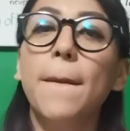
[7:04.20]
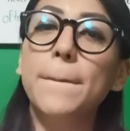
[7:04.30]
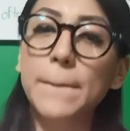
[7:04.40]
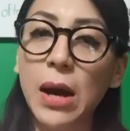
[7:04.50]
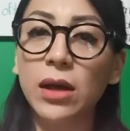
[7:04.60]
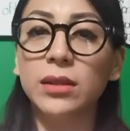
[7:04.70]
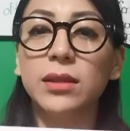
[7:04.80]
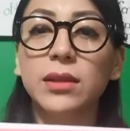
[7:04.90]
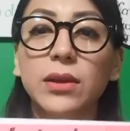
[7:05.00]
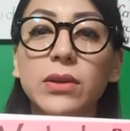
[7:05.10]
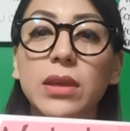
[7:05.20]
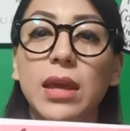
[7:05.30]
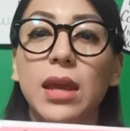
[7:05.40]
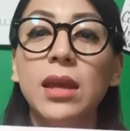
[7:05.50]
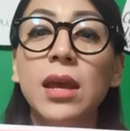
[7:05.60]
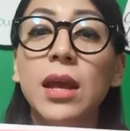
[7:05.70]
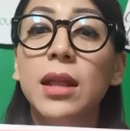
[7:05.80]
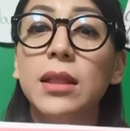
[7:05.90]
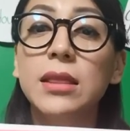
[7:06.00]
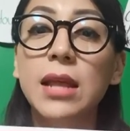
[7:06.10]
month, okay?
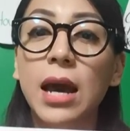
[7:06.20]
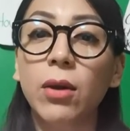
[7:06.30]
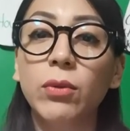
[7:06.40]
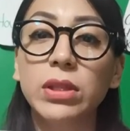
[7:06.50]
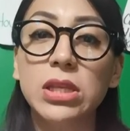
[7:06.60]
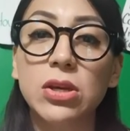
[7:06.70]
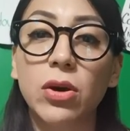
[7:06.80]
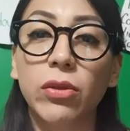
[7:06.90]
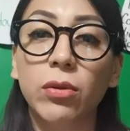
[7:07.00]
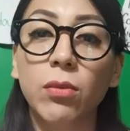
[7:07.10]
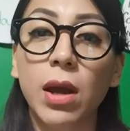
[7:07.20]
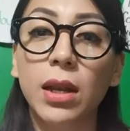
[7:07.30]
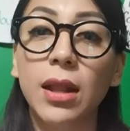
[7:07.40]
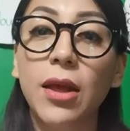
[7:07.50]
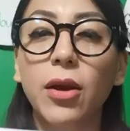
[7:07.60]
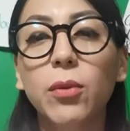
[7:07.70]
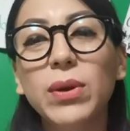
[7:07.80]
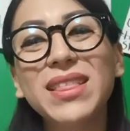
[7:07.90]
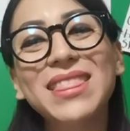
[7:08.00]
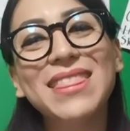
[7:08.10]
Now with the other one,
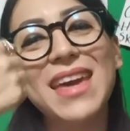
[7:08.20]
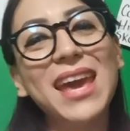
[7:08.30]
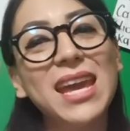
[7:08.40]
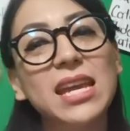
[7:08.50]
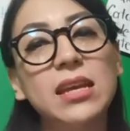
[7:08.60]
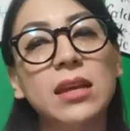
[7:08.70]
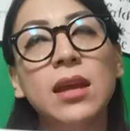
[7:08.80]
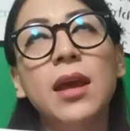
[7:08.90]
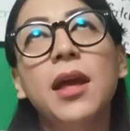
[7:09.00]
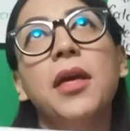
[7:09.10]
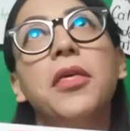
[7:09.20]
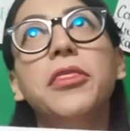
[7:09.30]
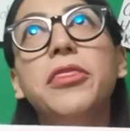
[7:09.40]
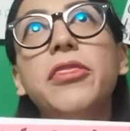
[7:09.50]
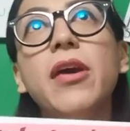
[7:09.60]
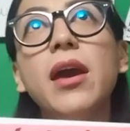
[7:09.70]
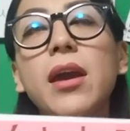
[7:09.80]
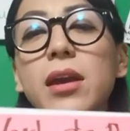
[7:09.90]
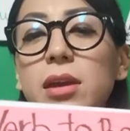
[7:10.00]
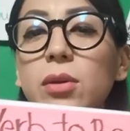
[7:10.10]
with they.
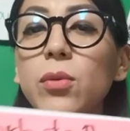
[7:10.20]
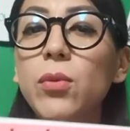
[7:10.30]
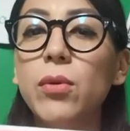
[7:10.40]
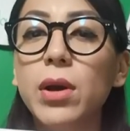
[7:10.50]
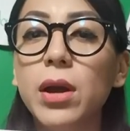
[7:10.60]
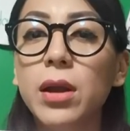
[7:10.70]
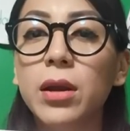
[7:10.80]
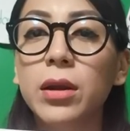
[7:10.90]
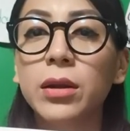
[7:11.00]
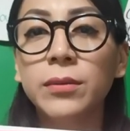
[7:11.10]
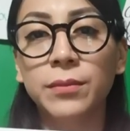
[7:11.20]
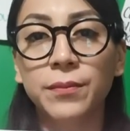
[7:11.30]
They were